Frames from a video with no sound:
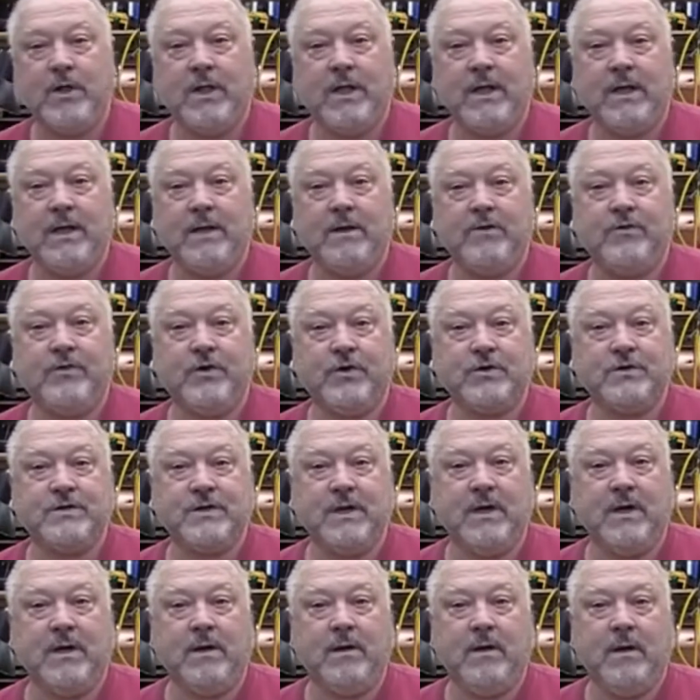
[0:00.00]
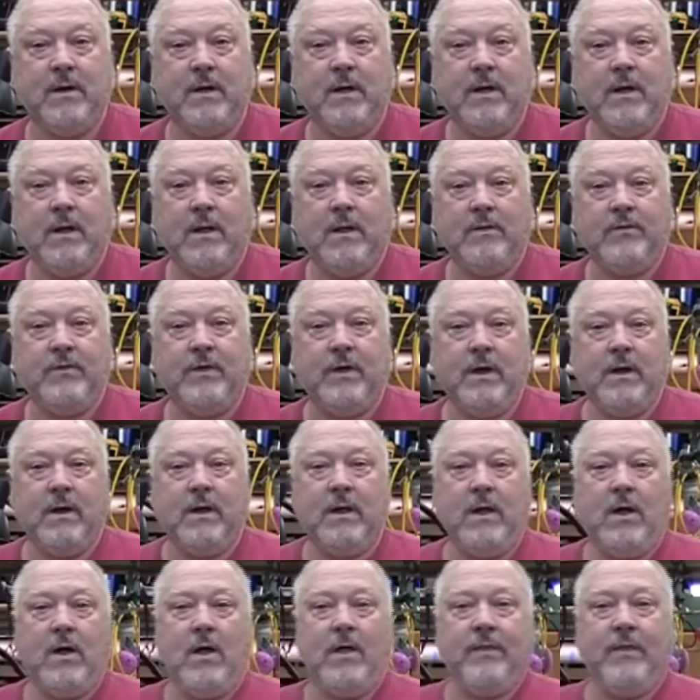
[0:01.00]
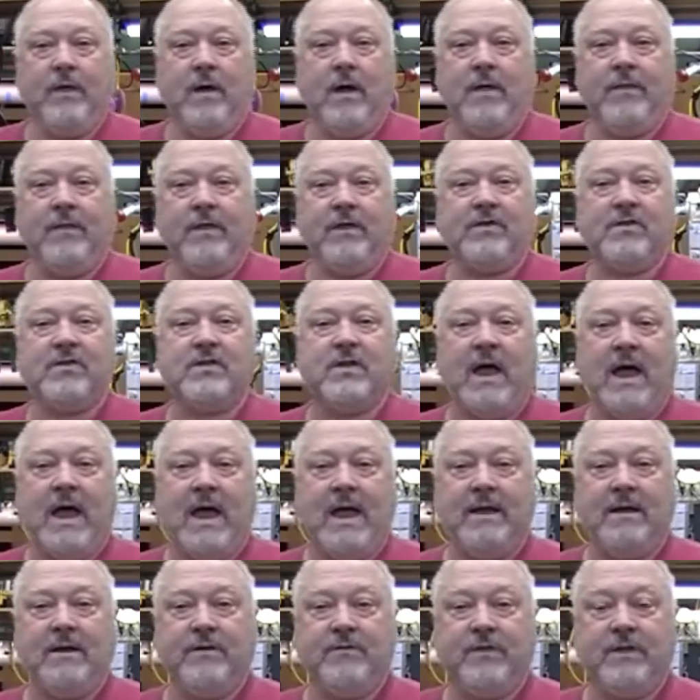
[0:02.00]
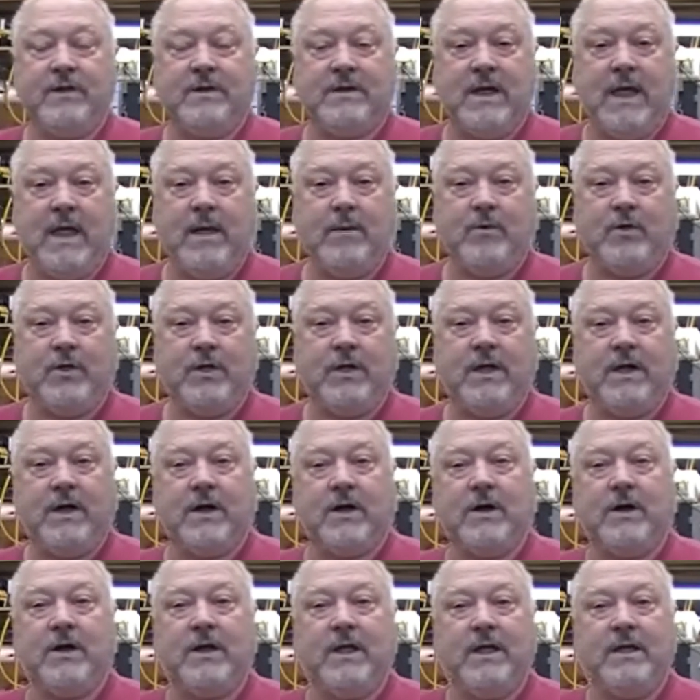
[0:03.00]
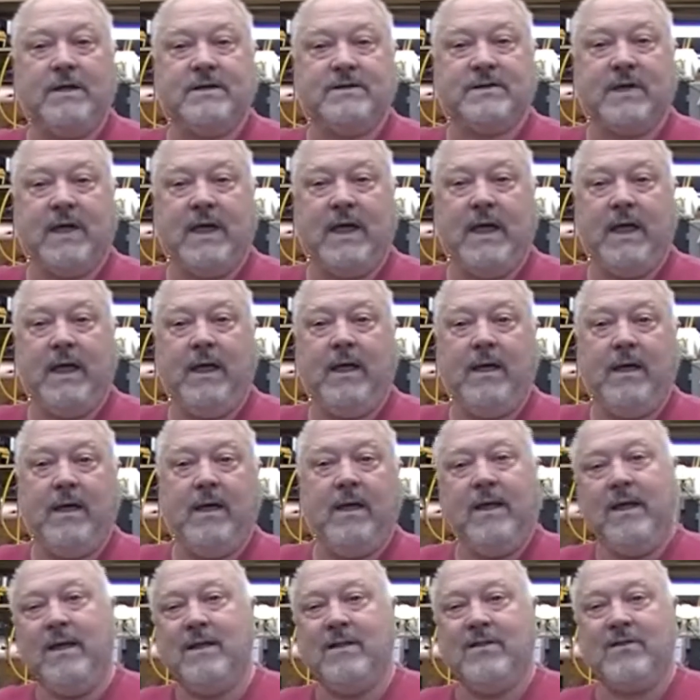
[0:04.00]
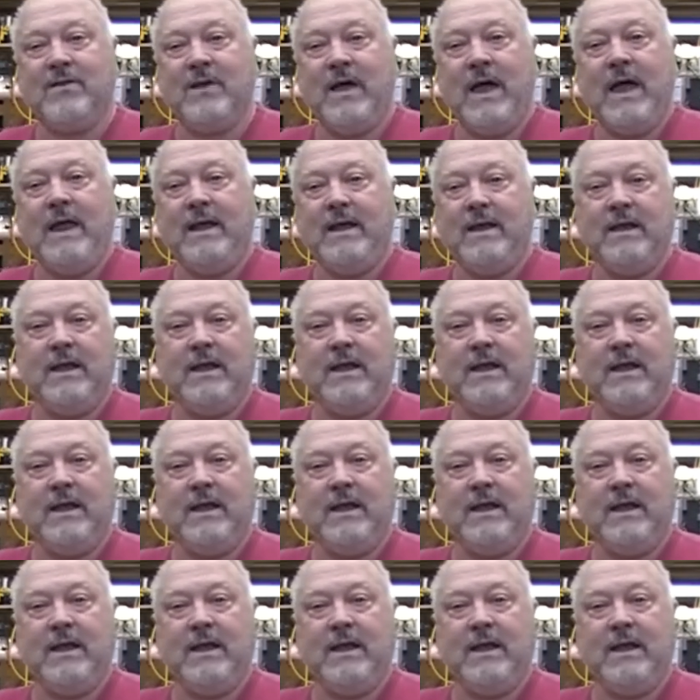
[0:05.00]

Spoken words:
in. There's on the side of the table here is inside an